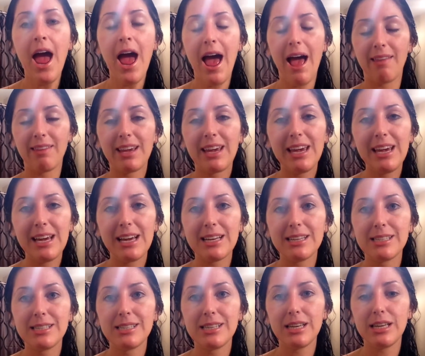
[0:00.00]
And the key
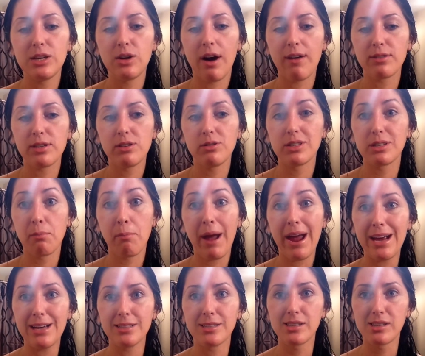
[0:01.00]
is you have to use the
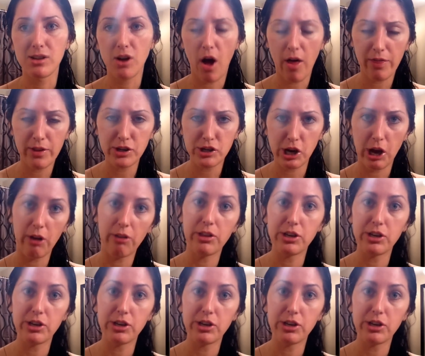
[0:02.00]
paste, not the gel.